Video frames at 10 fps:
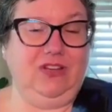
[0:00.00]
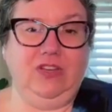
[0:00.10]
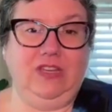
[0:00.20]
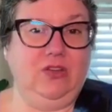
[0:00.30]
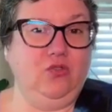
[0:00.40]

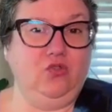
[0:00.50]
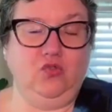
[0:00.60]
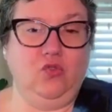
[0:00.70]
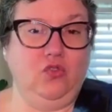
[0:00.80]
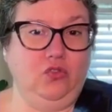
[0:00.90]
But in a
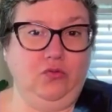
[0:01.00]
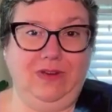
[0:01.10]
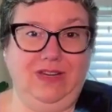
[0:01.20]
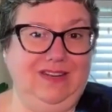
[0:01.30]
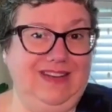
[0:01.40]
year, 2
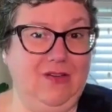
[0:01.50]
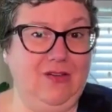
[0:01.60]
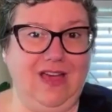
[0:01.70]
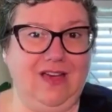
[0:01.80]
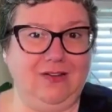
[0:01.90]
or
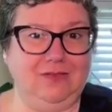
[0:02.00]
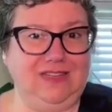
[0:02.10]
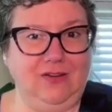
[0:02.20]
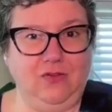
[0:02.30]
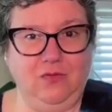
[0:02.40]
3, they're
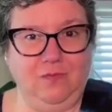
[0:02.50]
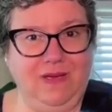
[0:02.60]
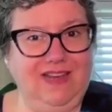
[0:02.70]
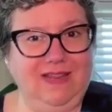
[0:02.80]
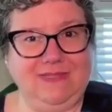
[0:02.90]
out
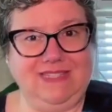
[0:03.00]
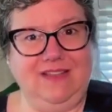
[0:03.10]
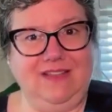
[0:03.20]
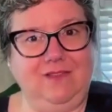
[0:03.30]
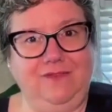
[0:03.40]
there by
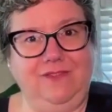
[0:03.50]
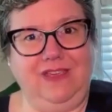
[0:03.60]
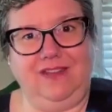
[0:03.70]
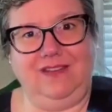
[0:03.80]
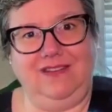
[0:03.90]

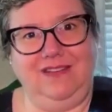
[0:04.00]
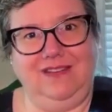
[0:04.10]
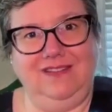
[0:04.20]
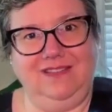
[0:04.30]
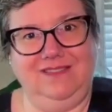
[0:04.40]
themselves
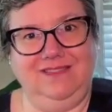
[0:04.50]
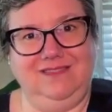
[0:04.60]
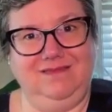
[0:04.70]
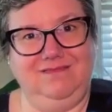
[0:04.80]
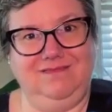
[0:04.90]
and
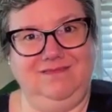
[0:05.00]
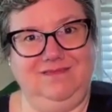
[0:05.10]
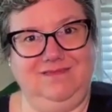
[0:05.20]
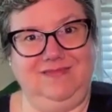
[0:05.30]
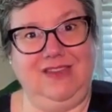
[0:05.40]

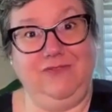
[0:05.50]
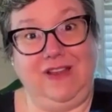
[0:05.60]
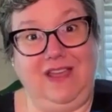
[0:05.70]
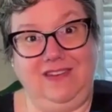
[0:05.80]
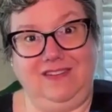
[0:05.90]

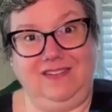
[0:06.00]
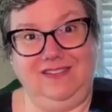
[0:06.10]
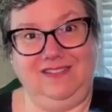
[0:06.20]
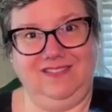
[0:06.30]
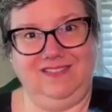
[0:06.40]
they're
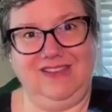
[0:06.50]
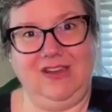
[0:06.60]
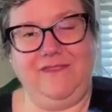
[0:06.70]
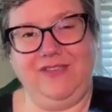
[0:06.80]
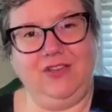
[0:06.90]
flying.
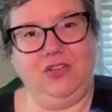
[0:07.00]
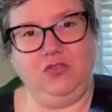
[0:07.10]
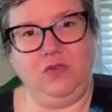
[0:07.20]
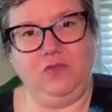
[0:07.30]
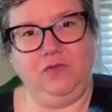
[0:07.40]
They're
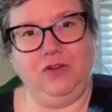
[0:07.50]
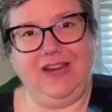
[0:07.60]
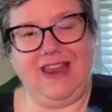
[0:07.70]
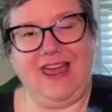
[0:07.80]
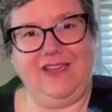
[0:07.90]
having control
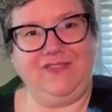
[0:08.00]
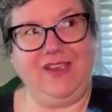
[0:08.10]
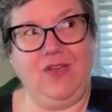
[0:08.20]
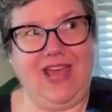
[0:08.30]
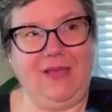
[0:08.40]
over their
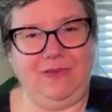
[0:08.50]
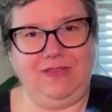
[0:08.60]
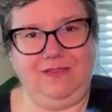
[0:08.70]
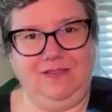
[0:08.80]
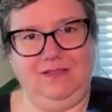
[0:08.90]
life. They're
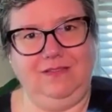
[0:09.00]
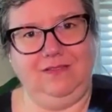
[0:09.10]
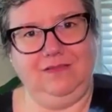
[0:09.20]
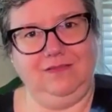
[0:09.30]
happy.